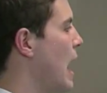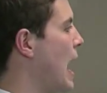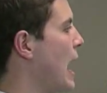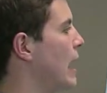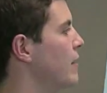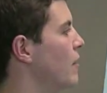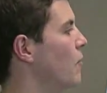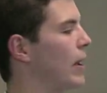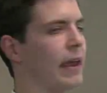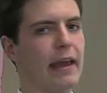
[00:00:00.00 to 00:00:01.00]
and
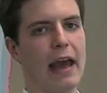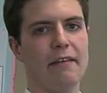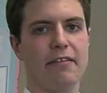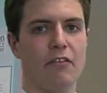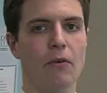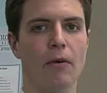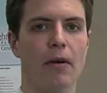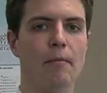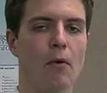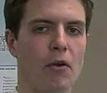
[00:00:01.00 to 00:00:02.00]
we can kind of
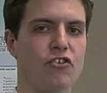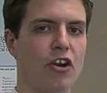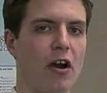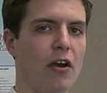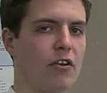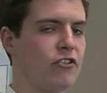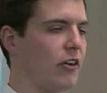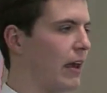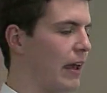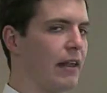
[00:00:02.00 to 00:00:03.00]
store more charge
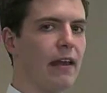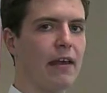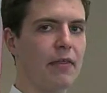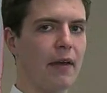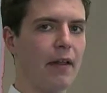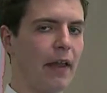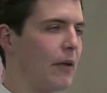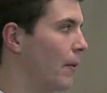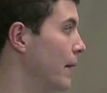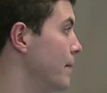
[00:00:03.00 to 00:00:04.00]
in the
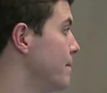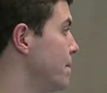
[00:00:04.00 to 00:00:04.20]
liquid.